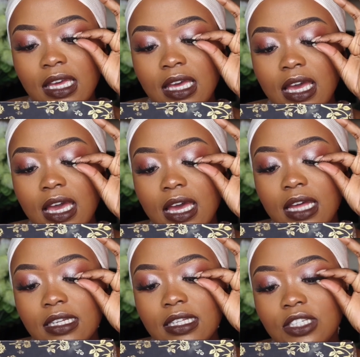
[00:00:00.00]

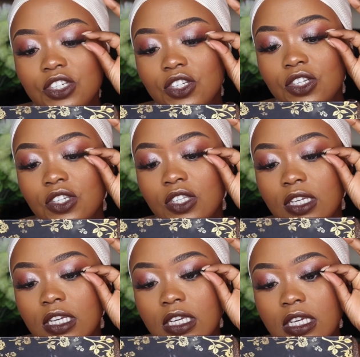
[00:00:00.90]
and it's just
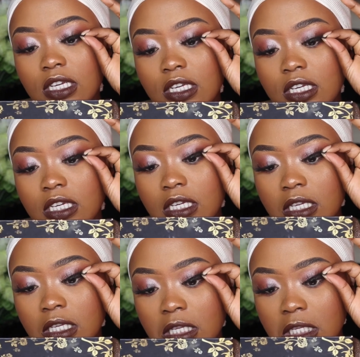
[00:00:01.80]

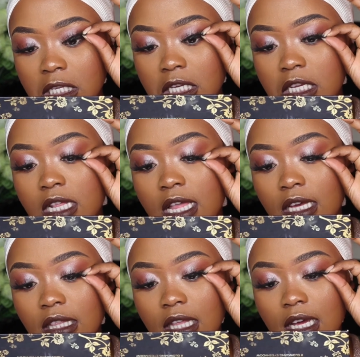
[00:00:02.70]
easy
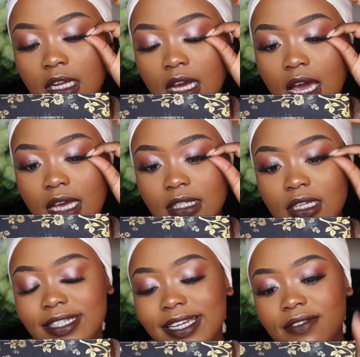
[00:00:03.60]
like that, guys.
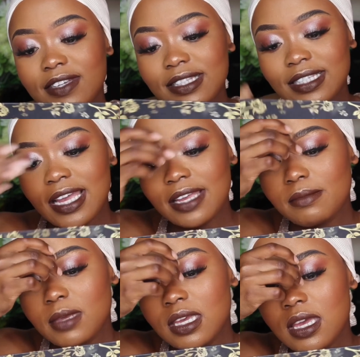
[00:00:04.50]
It doesn't even take
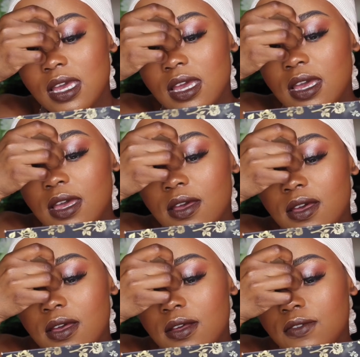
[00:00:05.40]
me
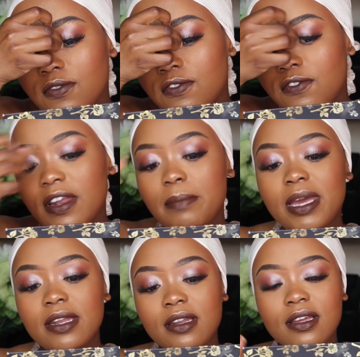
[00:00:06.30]

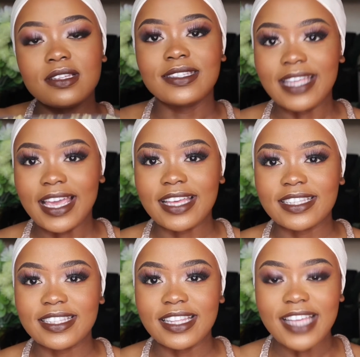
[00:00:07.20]
flipping
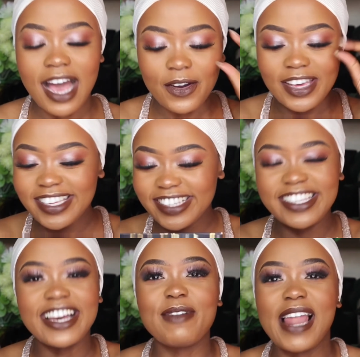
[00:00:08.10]
seconds. That's how
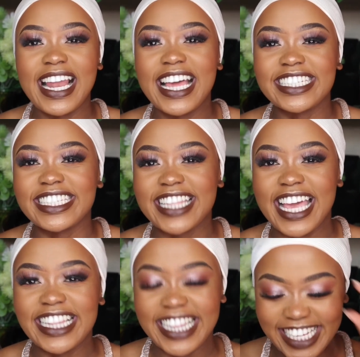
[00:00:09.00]
easy I apply lashes
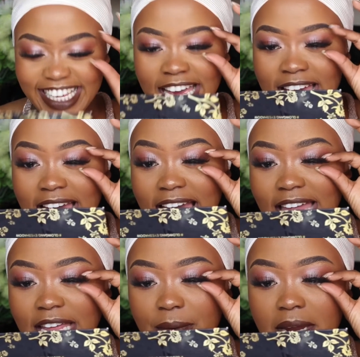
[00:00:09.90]
lately.
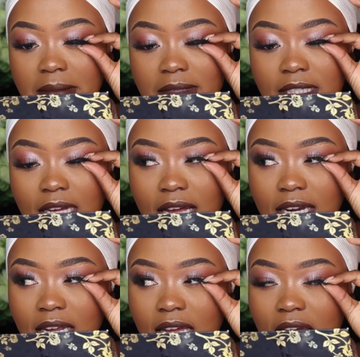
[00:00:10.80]
And then when I'm
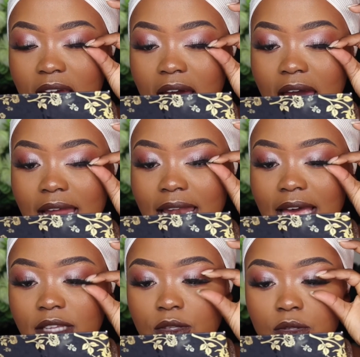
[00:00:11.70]
done, I
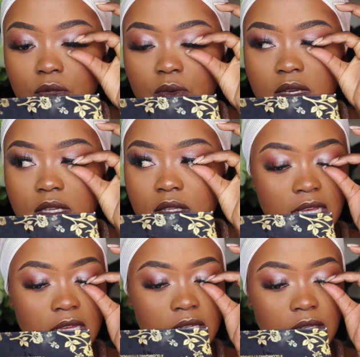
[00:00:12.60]
like to squeeze.
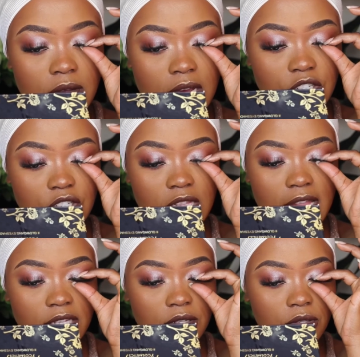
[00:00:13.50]
So I just
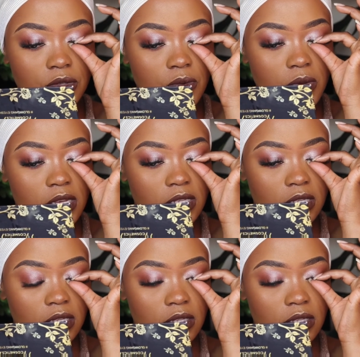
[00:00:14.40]
like to squeeze